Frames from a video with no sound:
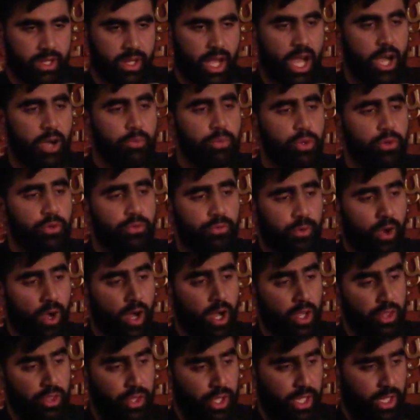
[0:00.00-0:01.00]
Abu
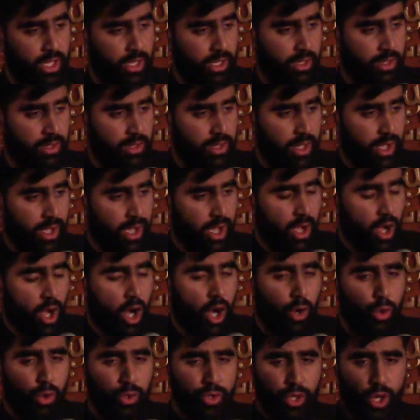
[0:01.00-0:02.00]
Fadil,
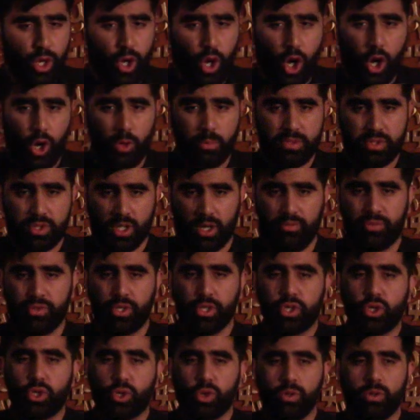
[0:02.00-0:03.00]
oh the hopes of the
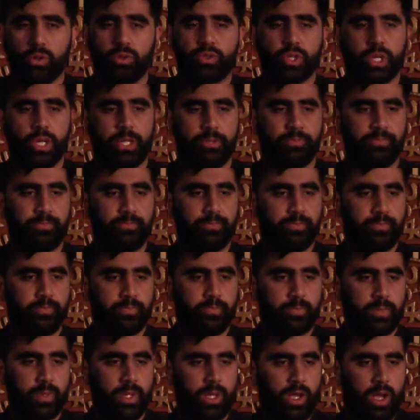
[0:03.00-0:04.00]
children.
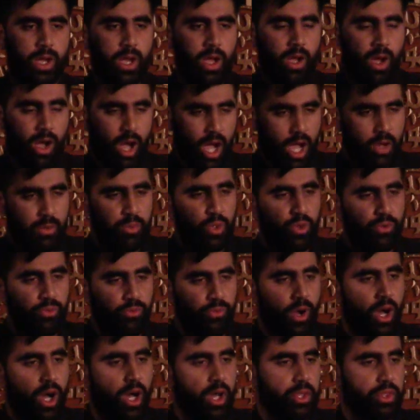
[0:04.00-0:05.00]
Abu
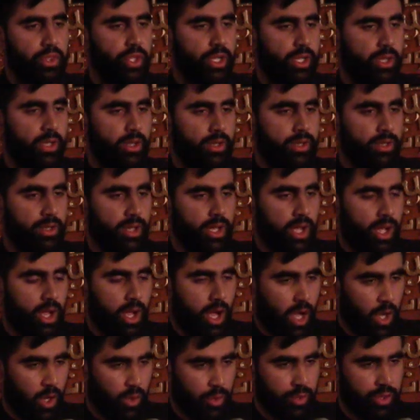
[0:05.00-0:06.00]
Fadil,
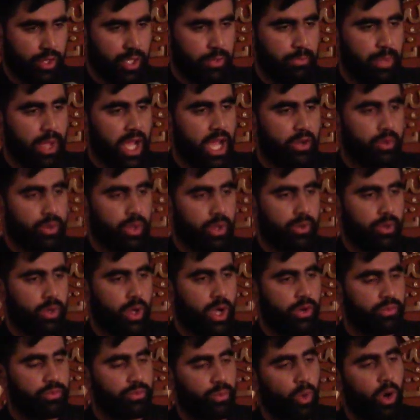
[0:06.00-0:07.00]
oh the bearer
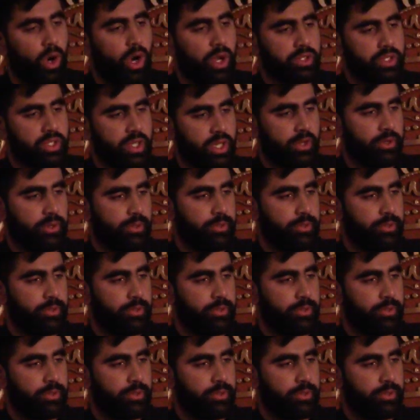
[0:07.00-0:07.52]
of water.